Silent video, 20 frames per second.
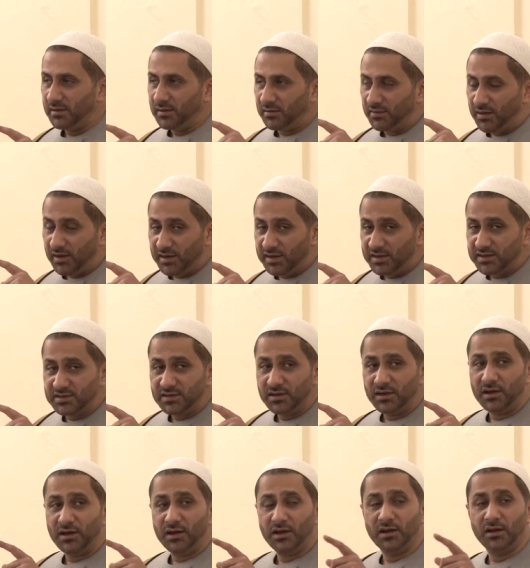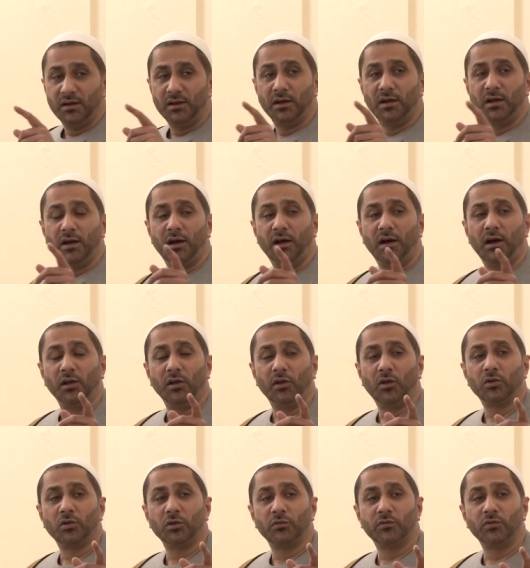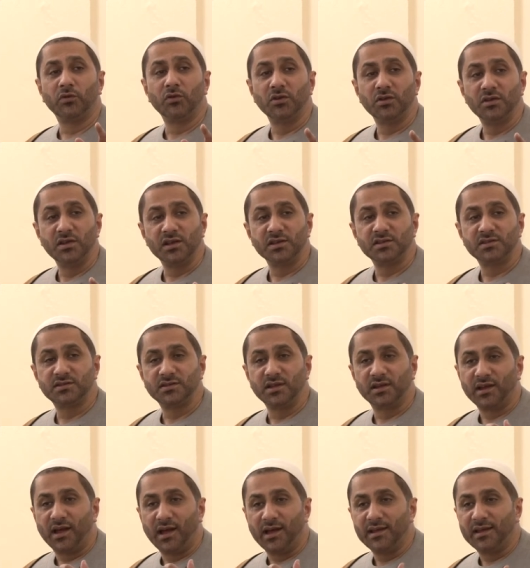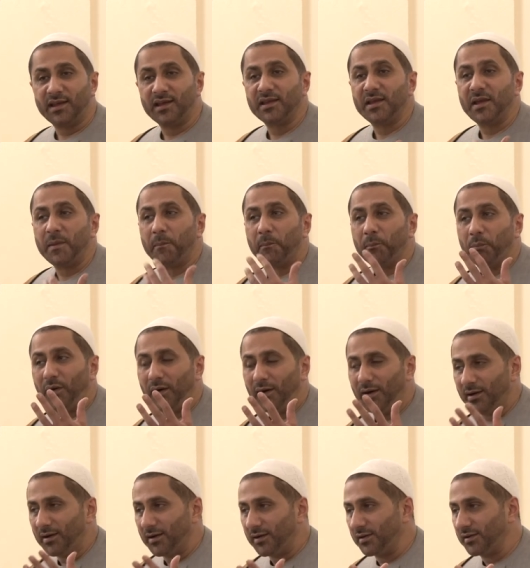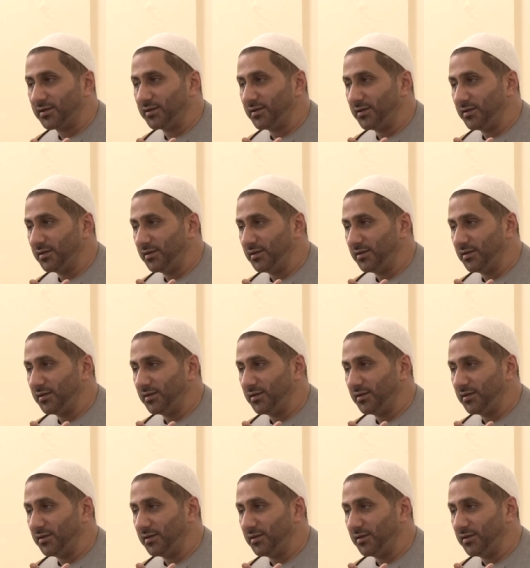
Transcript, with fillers: there is a lot of goodness that I can impart